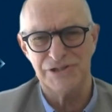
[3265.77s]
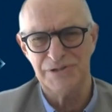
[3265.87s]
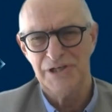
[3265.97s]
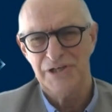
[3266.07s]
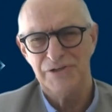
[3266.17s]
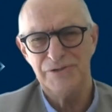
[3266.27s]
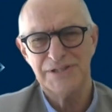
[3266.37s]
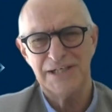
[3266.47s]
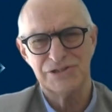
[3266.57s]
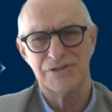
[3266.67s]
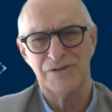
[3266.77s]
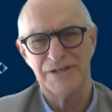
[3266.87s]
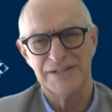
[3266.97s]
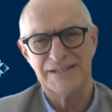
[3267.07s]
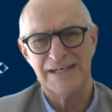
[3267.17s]
You touched on
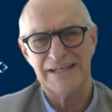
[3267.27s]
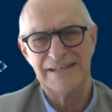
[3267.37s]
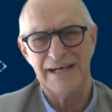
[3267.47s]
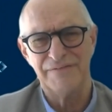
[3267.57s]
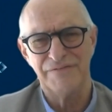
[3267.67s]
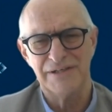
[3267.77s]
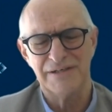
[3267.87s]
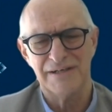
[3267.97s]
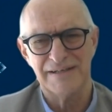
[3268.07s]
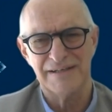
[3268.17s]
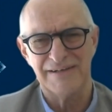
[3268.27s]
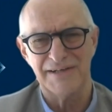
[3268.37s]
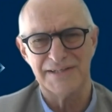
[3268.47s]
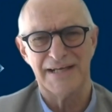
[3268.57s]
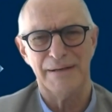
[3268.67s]
it, David, and I'd
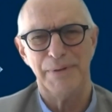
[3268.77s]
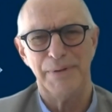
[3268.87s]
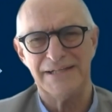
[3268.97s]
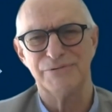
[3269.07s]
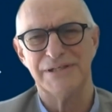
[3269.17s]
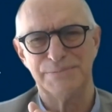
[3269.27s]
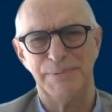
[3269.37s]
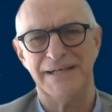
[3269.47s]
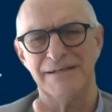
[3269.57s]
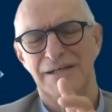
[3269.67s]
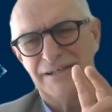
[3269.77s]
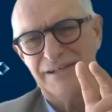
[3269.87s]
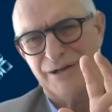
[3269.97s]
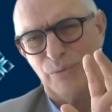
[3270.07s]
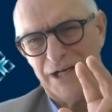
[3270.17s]
like to come back to it as being
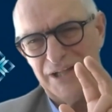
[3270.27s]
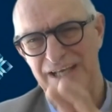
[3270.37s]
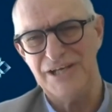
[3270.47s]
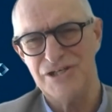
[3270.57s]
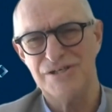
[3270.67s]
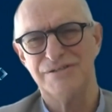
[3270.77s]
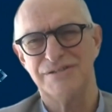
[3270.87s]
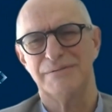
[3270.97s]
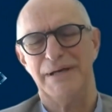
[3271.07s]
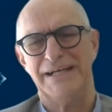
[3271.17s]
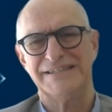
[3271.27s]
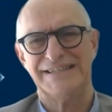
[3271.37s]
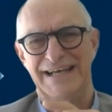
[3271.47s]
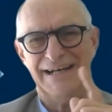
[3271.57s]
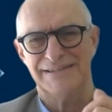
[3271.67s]
one of the issues in managed
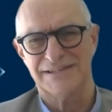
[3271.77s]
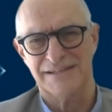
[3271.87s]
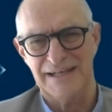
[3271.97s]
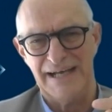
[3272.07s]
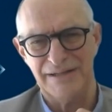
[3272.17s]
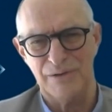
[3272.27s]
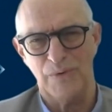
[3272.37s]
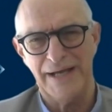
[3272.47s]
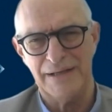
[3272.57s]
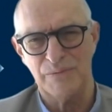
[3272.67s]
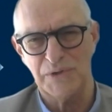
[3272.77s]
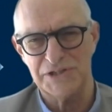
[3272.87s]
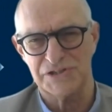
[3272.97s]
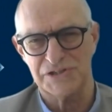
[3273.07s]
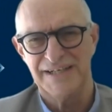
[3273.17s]
accounts and the way in
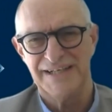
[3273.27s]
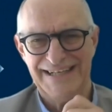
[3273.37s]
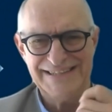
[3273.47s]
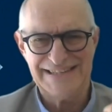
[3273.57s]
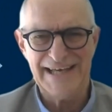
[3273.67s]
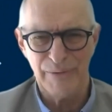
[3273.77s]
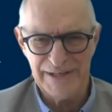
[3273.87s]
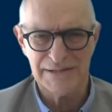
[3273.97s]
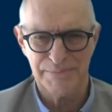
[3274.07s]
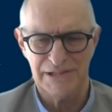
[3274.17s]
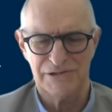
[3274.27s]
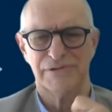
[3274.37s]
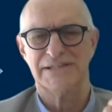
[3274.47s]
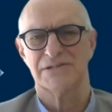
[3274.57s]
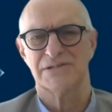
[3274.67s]
which it's going to be
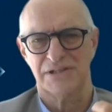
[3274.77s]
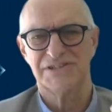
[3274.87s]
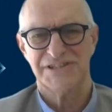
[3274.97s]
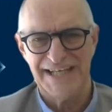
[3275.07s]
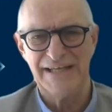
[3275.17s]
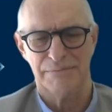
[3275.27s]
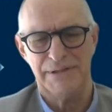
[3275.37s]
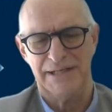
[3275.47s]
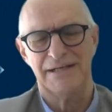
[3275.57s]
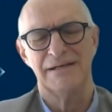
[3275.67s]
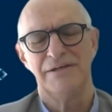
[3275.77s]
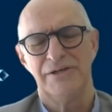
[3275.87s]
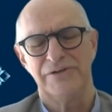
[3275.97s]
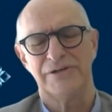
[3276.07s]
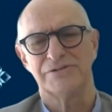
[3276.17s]
addressed, because I see it being,
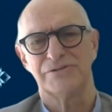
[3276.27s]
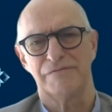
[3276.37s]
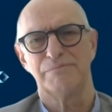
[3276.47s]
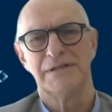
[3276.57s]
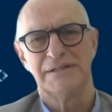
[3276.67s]
sort of